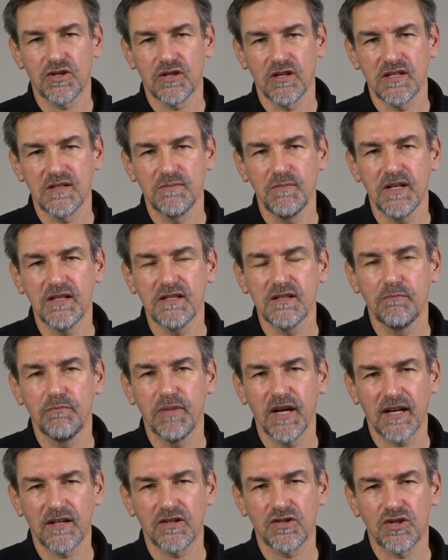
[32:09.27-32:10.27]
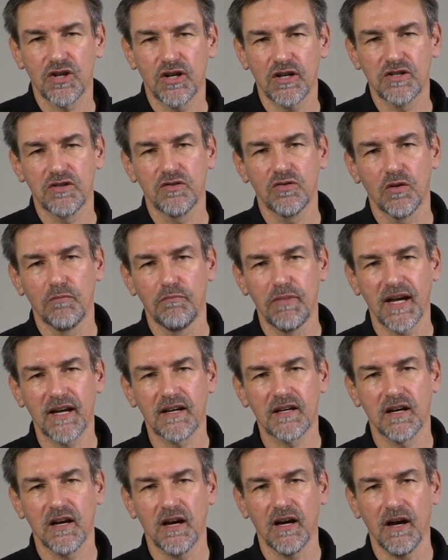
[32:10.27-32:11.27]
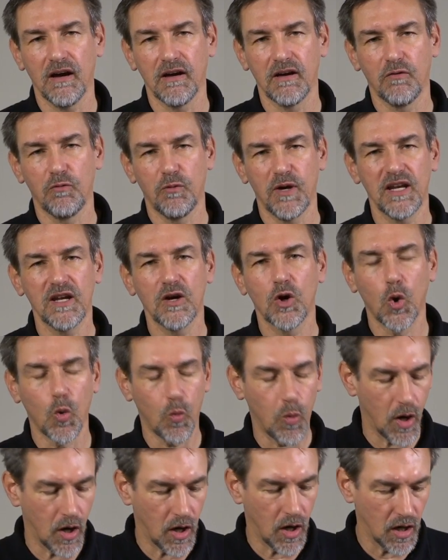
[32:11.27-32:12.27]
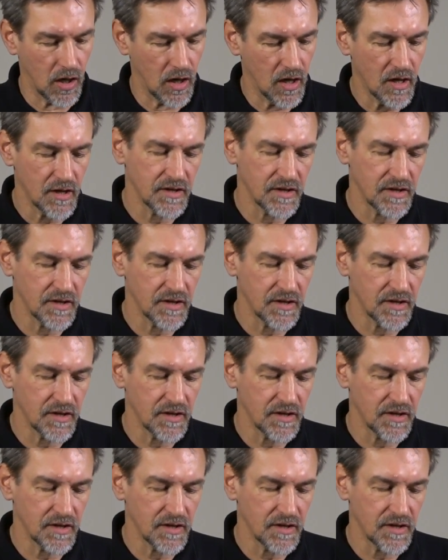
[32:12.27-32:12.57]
transmits the picture to a big video wall,